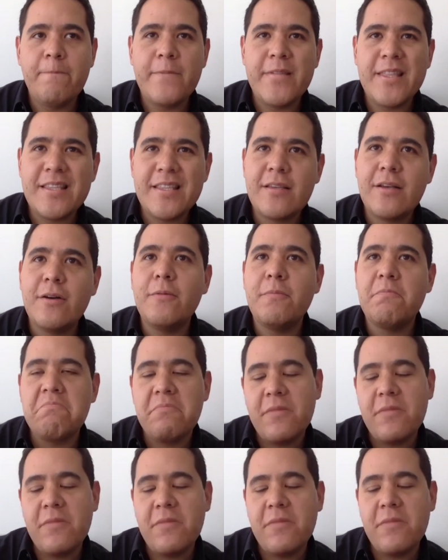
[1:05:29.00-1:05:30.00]
So
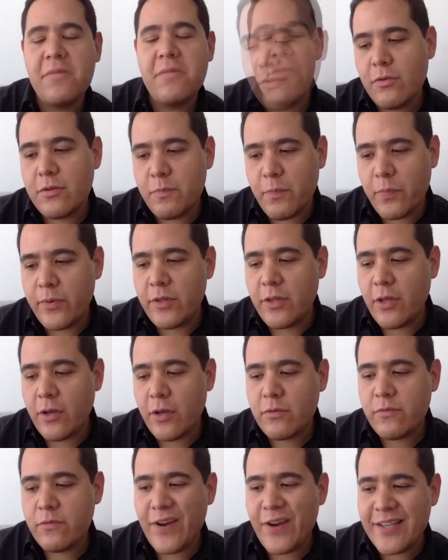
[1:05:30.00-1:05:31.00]

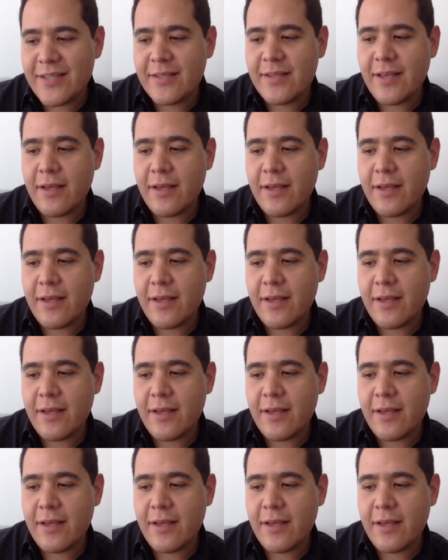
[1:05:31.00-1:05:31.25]
those phrases,